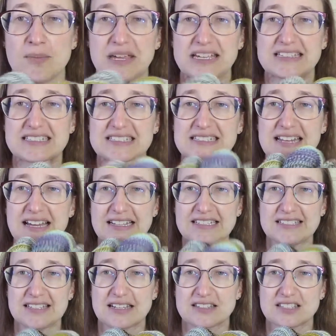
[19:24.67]
It's
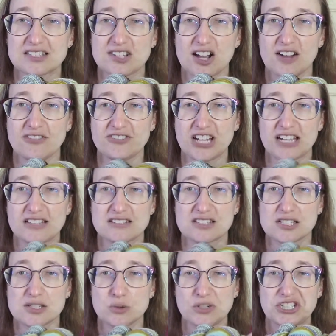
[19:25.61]
nice and soft and
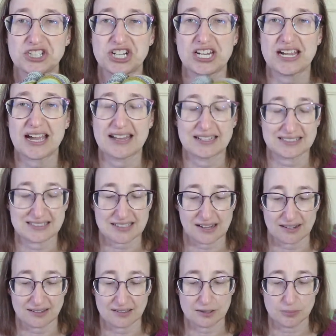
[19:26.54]
squishy, and it's got
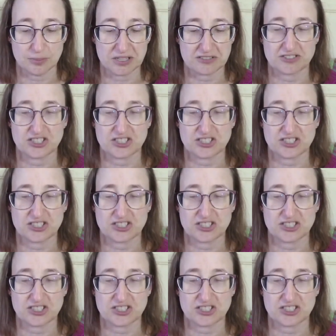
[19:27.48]
a little bit of